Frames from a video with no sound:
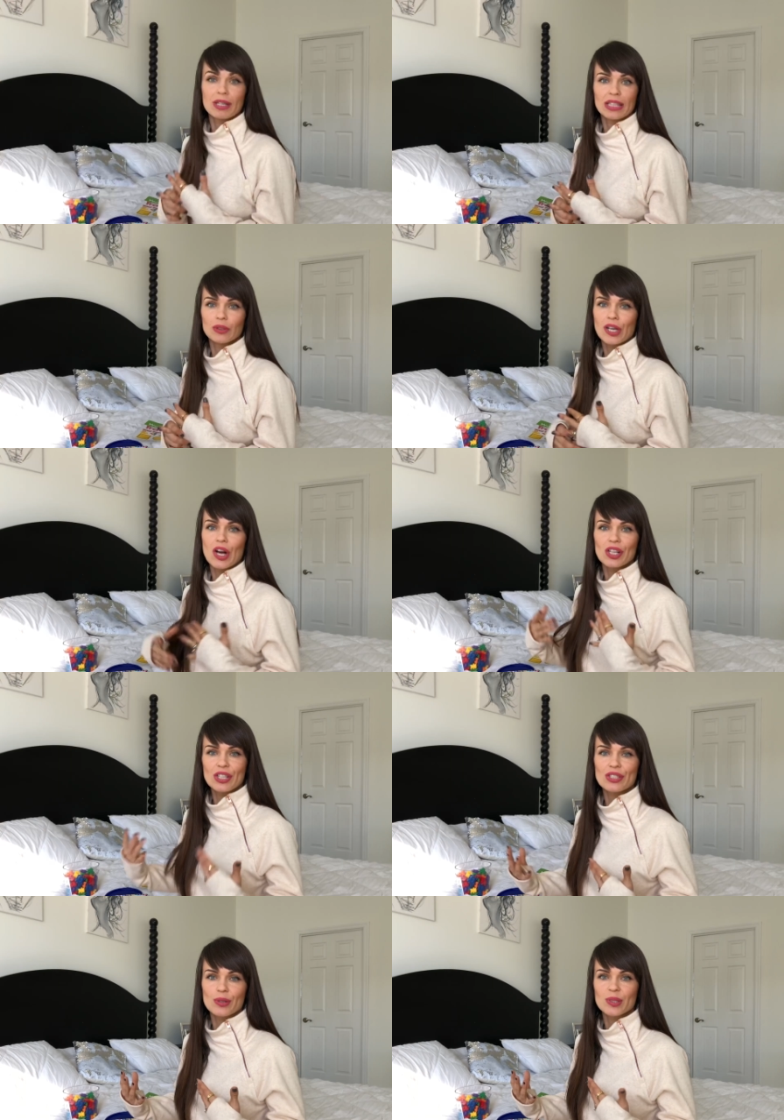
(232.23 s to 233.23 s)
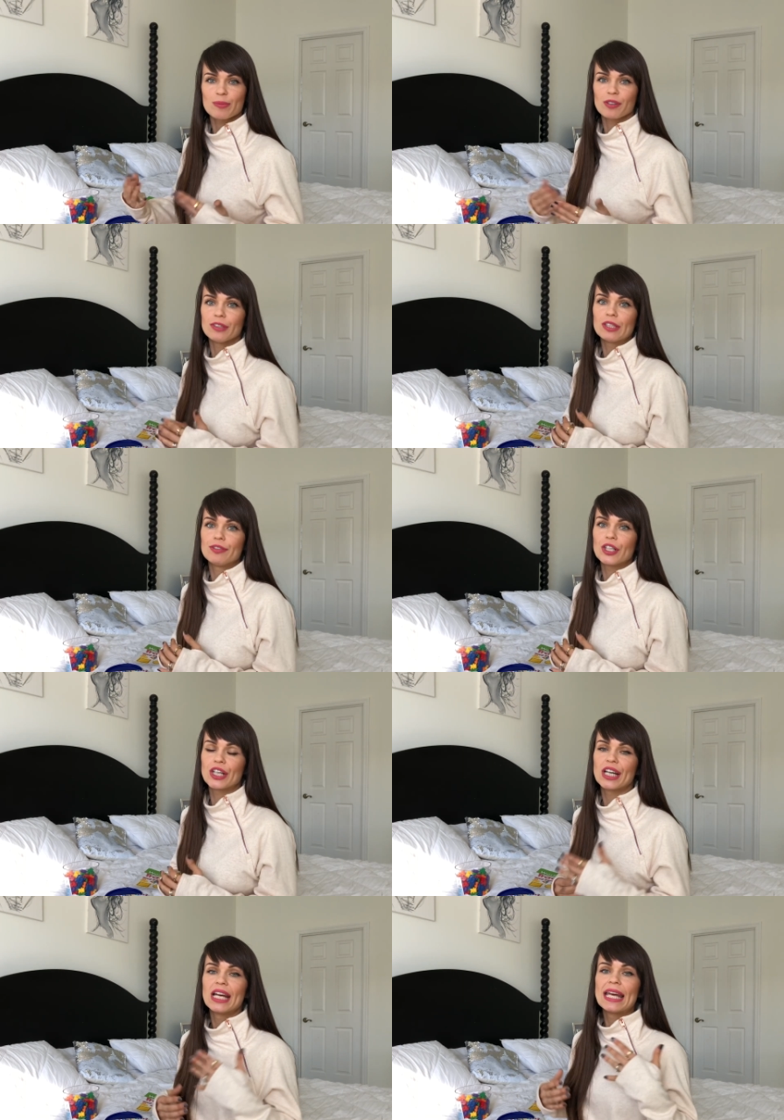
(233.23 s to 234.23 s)
picked out the color so it was more fun for
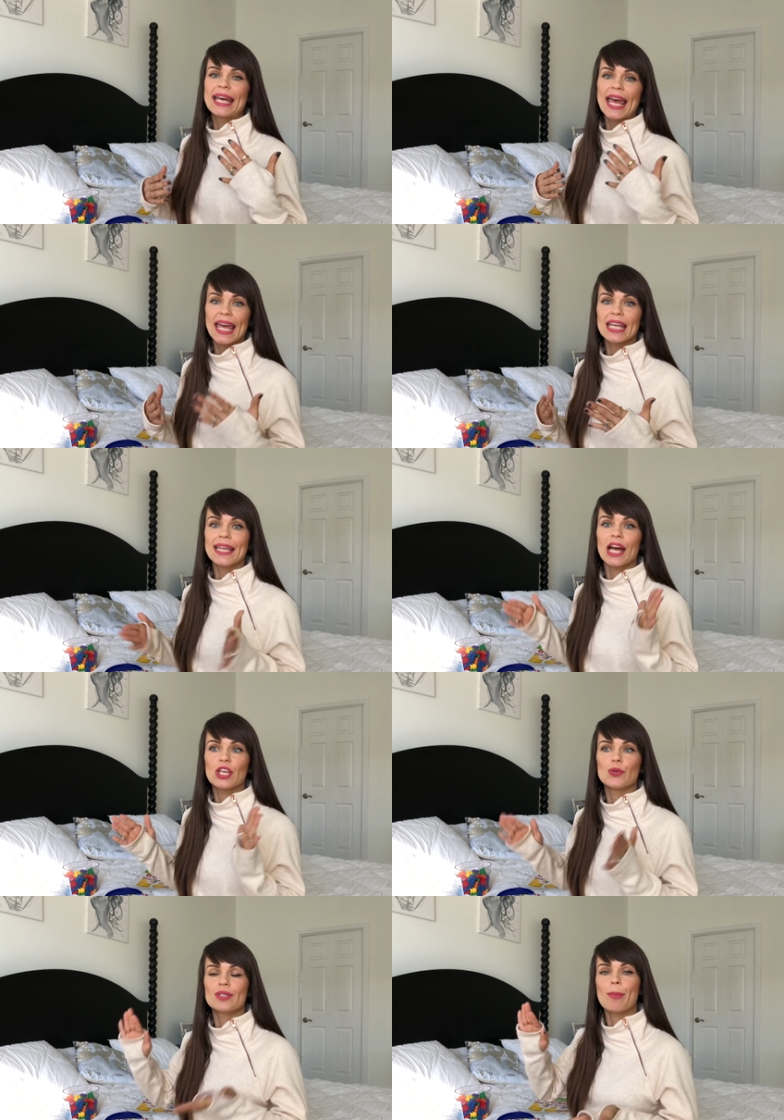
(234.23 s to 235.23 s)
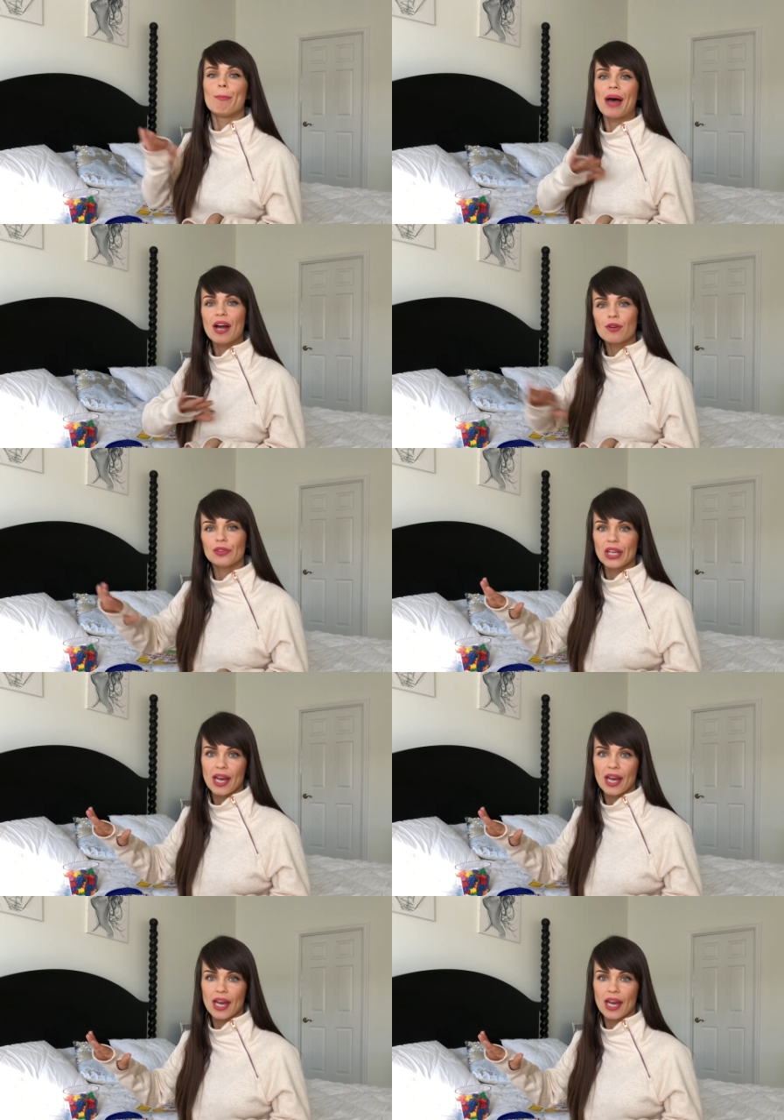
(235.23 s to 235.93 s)
her and I use the back of a